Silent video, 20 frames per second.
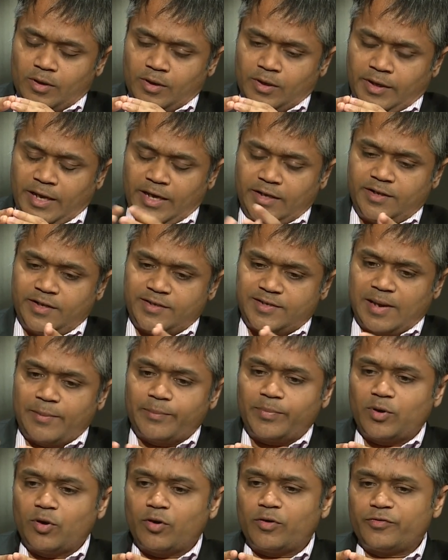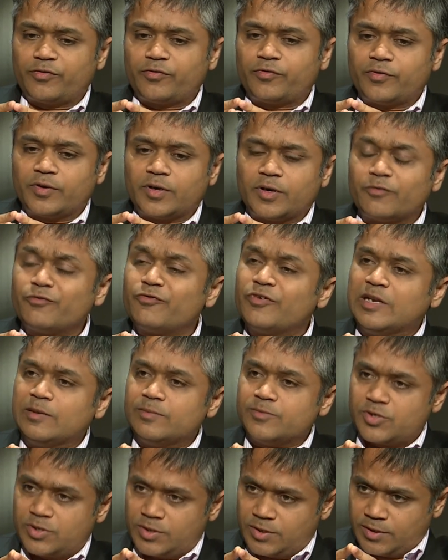Take the example of
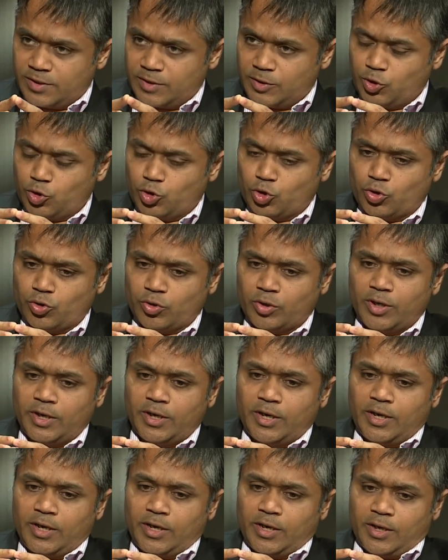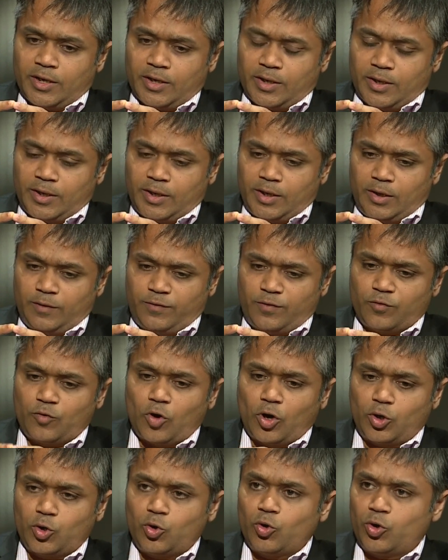films. You know, if you've
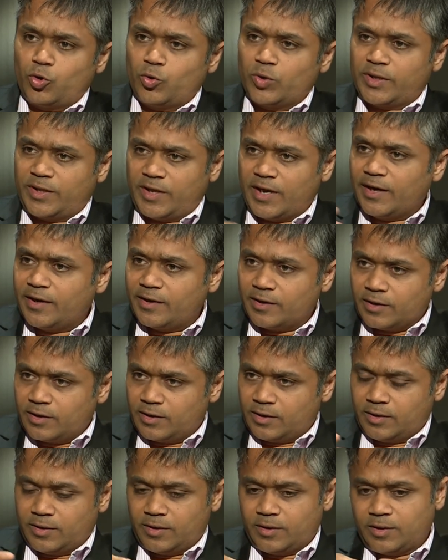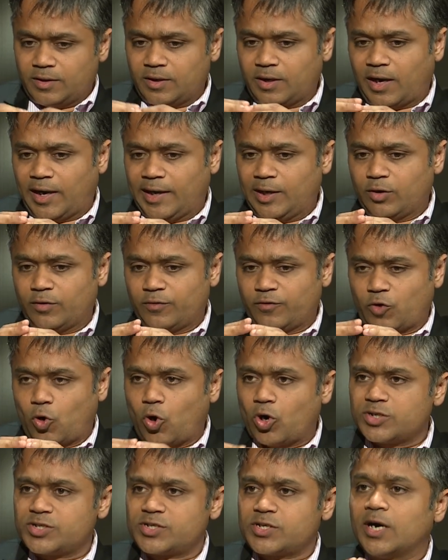got to go to a theater, the kind of
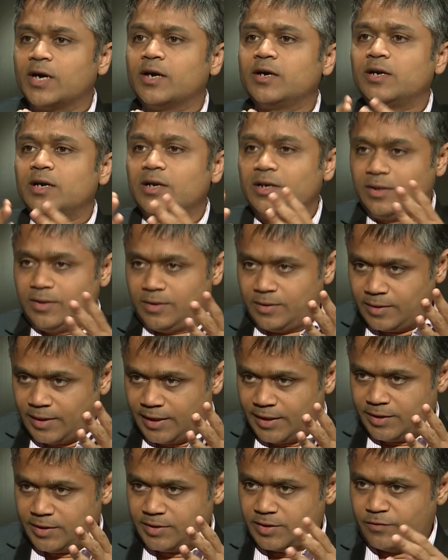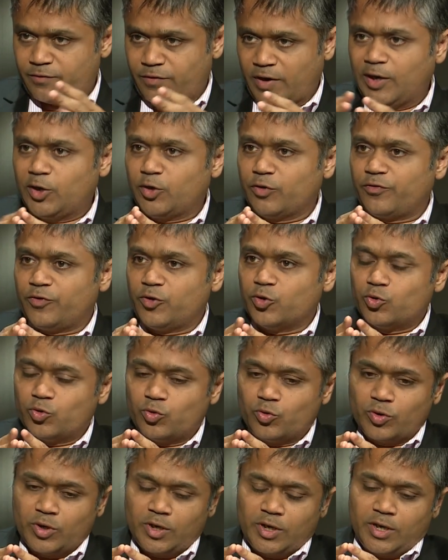cost hurdle that is in front of you
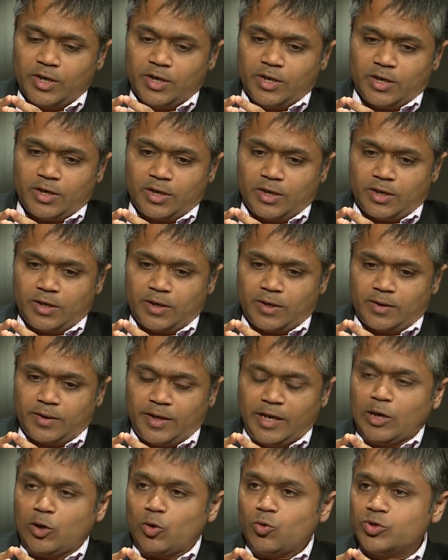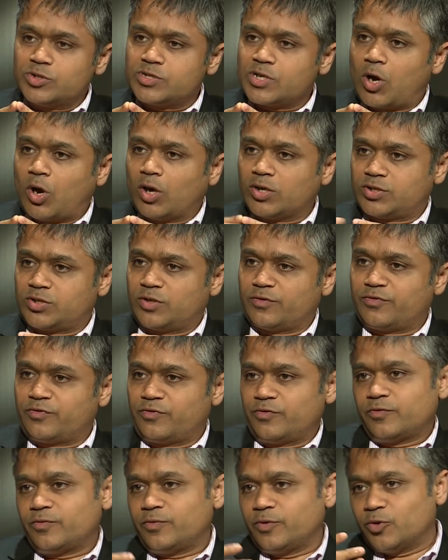includes the cost
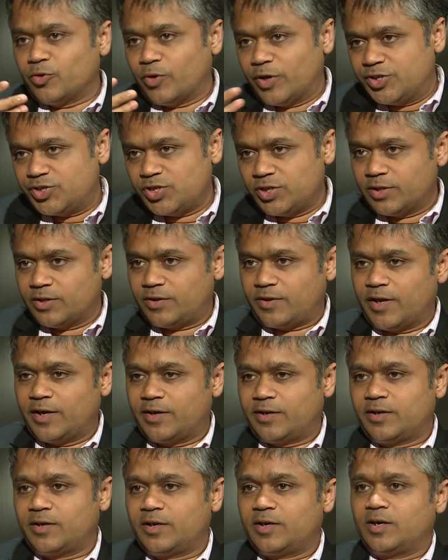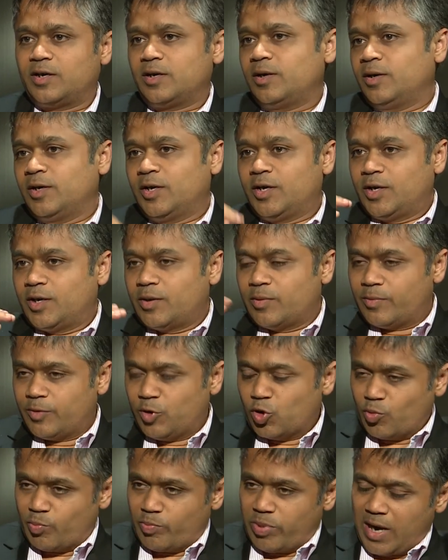of, you know, reaching the theater,
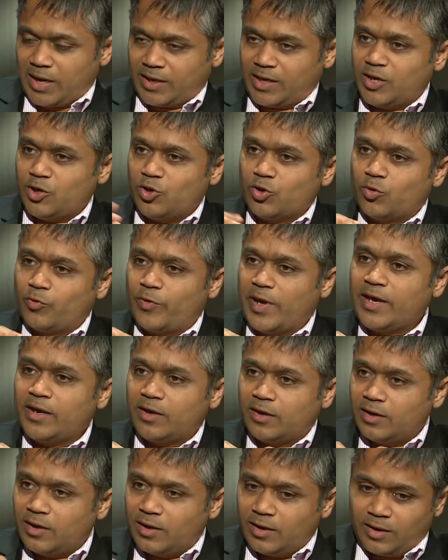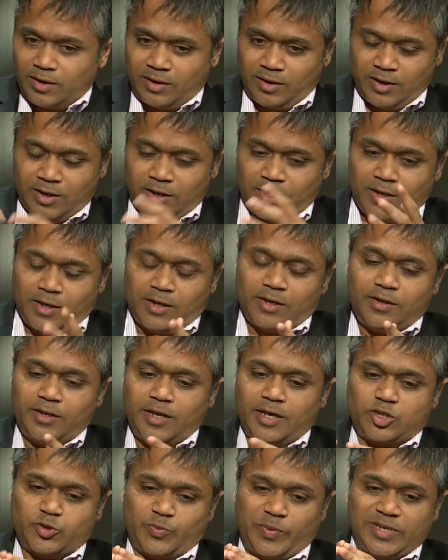your parking, your vehicle, the
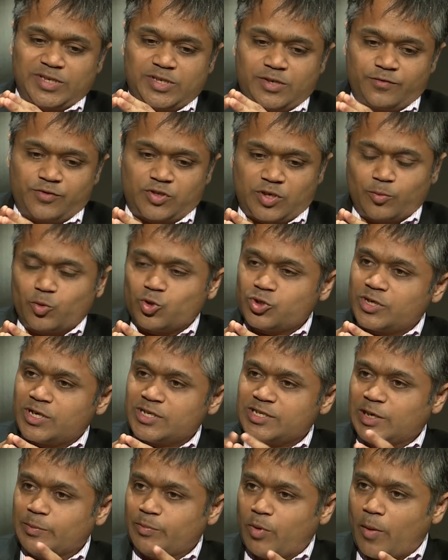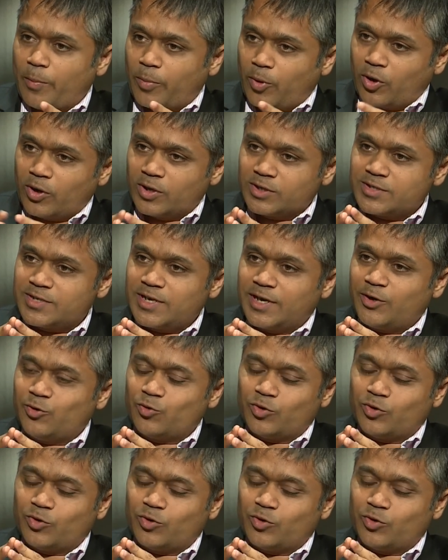expensive samosas and popcorns that you